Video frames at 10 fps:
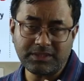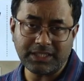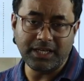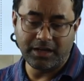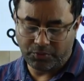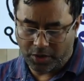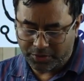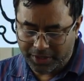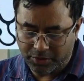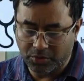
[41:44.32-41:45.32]
Here what
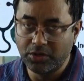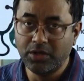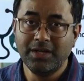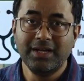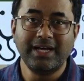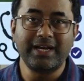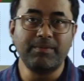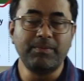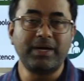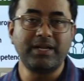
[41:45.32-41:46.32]
you need to
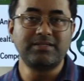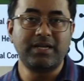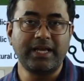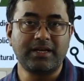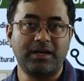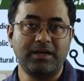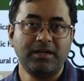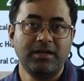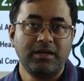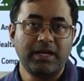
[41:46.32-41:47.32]
remember is like
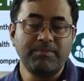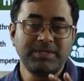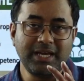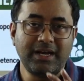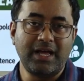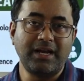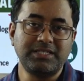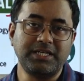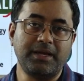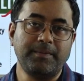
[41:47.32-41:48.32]

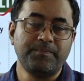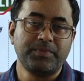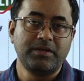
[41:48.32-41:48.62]
MGNREGA.